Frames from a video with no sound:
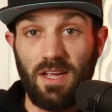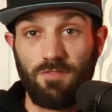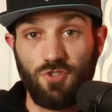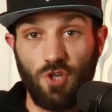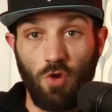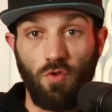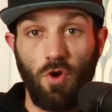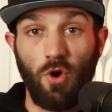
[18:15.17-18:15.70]
If
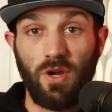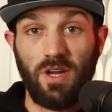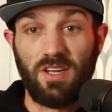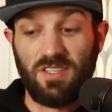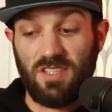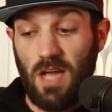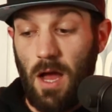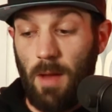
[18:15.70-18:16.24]
Joe Rogan
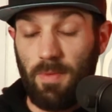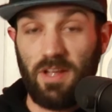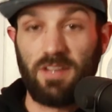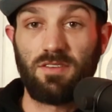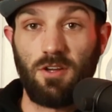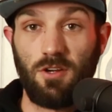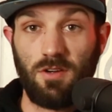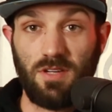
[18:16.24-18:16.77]
is
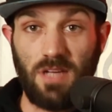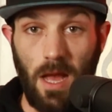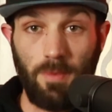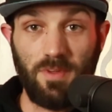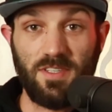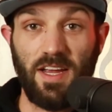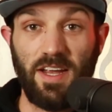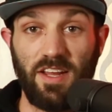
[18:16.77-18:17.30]
comment uh,
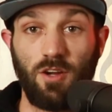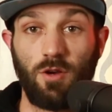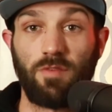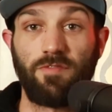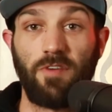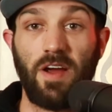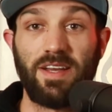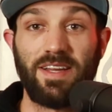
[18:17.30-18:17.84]
commentating on a
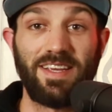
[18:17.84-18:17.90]
fight,